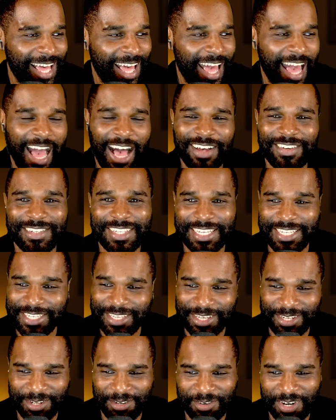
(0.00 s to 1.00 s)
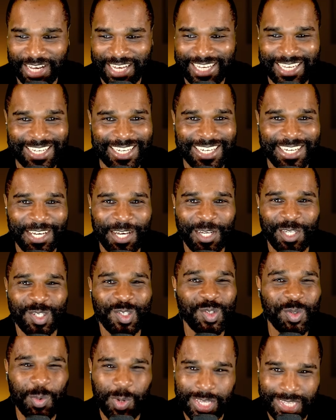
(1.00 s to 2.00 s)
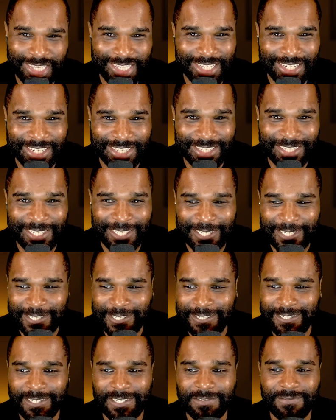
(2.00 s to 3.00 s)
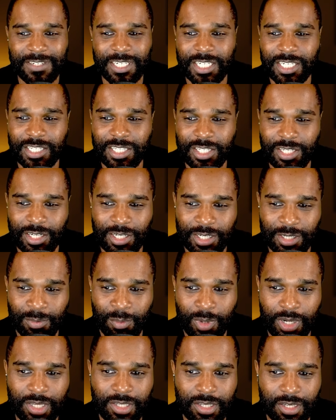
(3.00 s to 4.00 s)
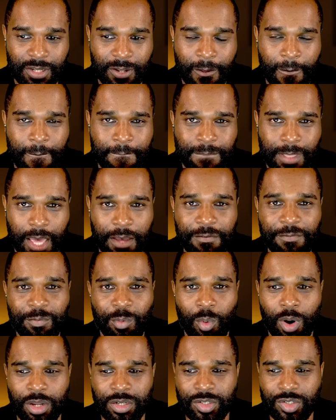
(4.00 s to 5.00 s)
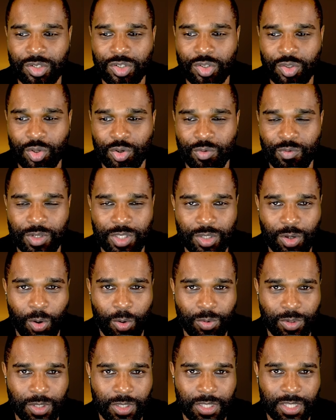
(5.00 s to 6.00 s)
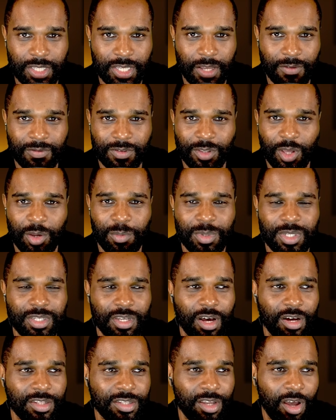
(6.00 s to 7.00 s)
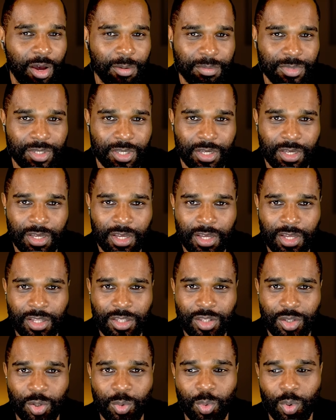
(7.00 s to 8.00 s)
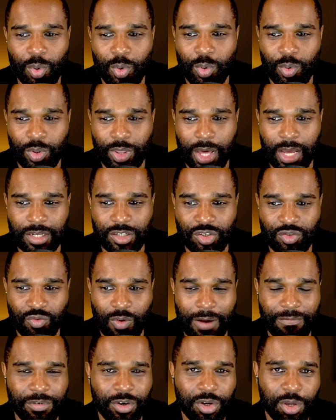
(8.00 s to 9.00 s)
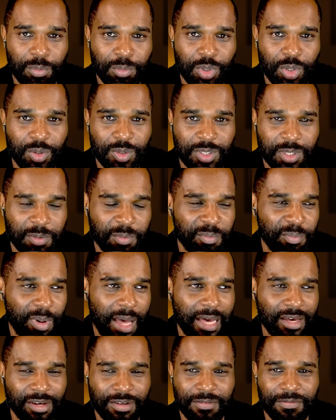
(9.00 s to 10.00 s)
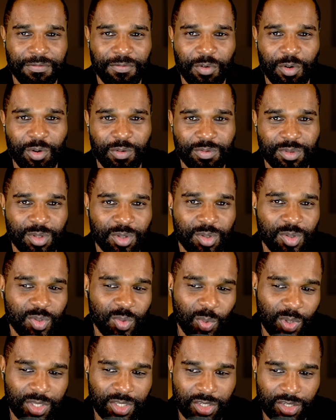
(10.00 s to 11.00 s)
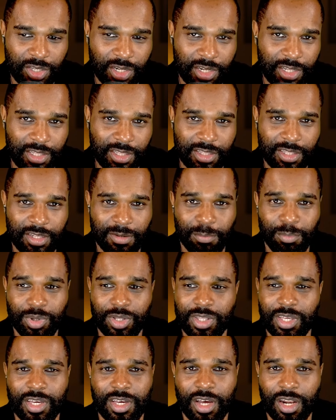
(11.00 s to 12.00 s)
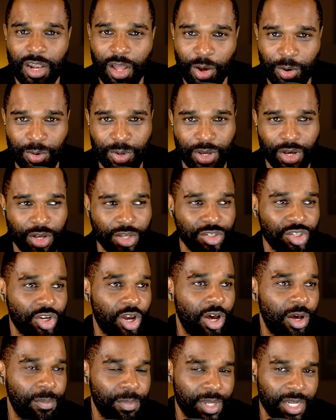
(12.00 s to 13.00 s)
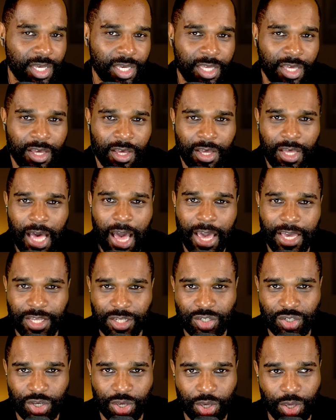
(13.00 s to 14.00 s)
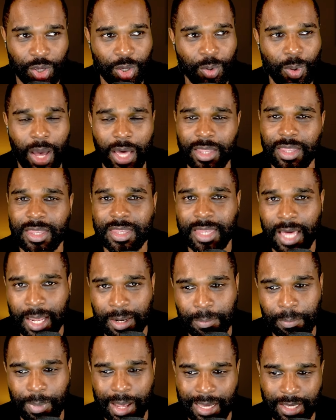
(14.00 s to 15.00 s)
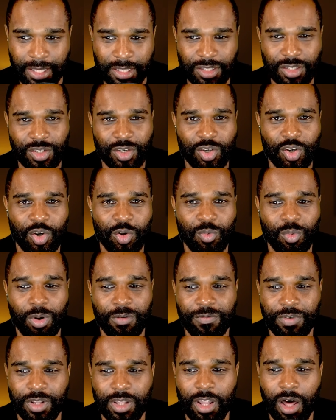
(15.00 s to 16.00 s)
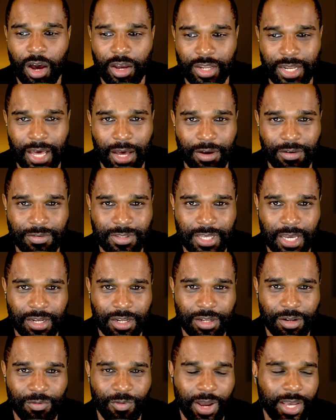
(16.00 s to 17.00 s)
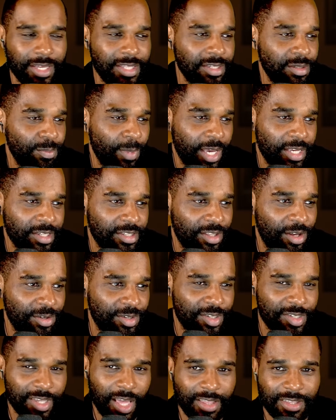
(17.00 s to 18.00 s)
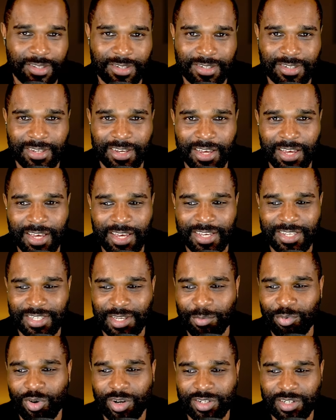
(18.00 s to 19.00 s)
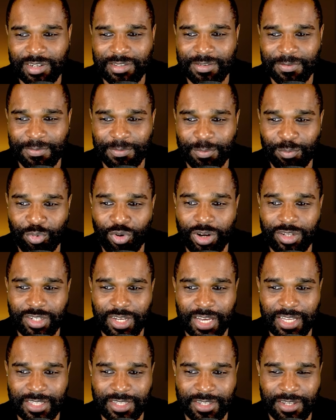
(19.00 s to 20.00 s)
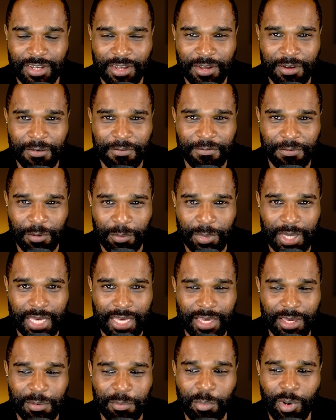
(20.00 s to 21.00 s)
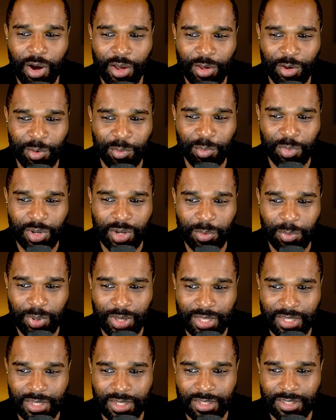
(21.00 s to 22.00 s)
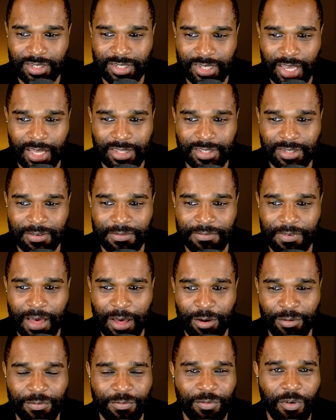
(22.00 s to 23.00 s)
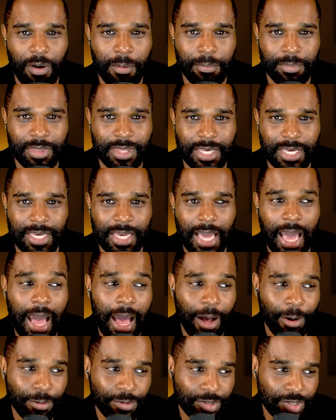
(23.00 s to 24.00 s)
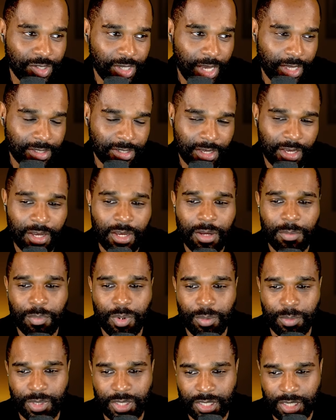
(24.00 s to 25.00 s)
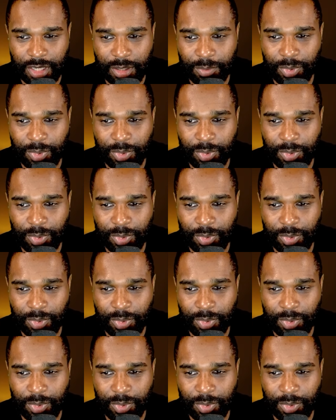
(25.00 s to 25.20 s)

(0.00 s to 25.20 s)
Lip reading: How's this going to work? Switzerland. You haven't got time. Listen, F1 is a story told in tense. Nobody's got time to do all that travel, commuting back and forth to Switzerland and bloody Cologne and Germany, HQ, and then back into Europe for 9 out of 10 of the race. This makes no sense. It's a project for me, in my humble opinion, set to fail from the outset. But Mattia